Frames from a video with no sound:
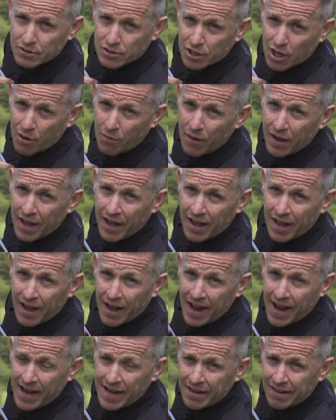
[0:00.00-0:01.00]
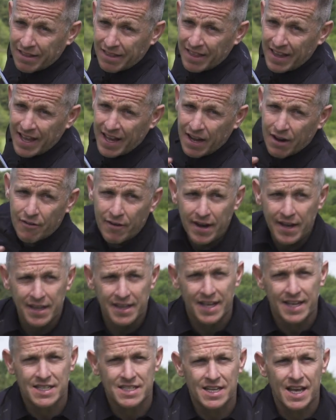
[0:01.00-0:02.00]
So in theory,
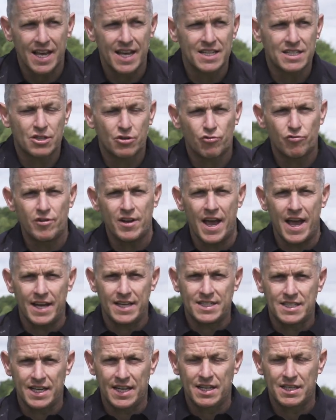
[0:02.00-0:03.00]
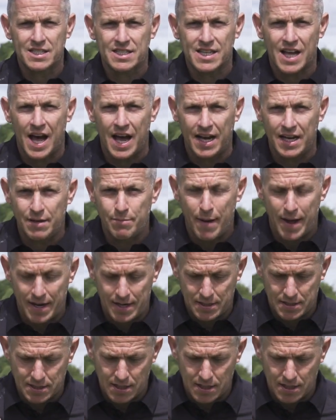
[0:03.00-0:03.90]
this is creating side bend.